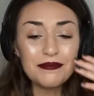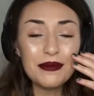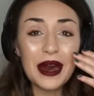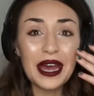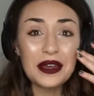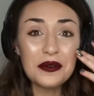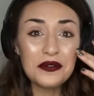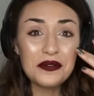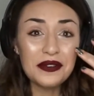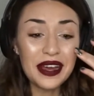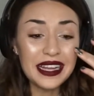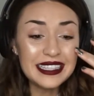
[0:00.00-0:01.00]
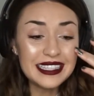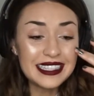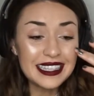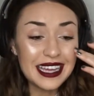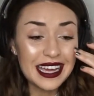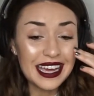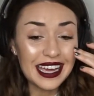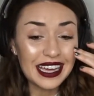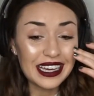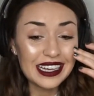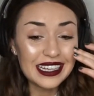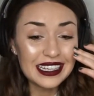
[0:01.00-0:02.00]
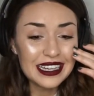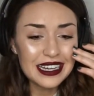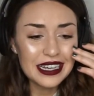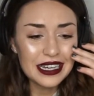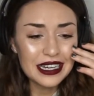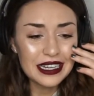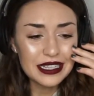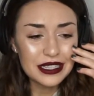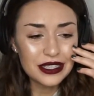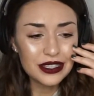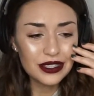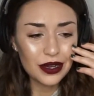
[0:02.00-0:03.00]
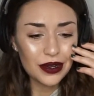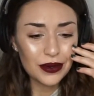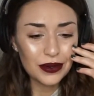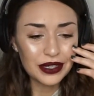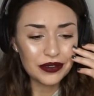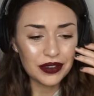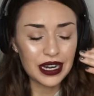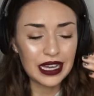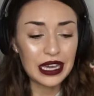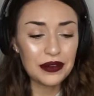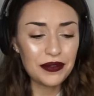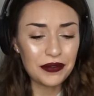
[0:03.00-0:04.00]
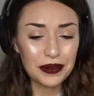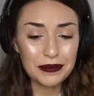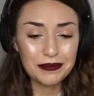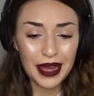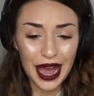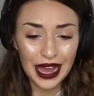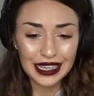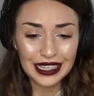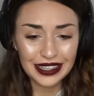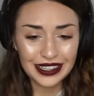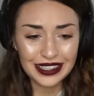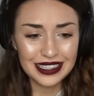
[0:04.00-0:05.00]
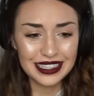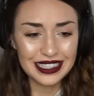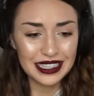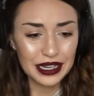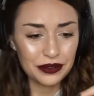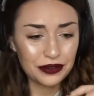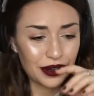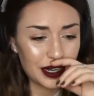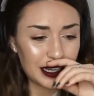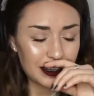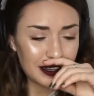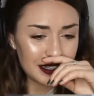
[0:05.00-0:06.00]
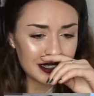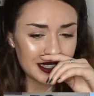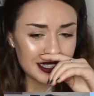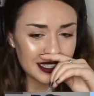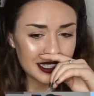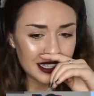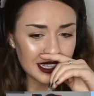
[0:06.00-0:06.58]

My fencing is so different. I gave it from backyards instead of front yards.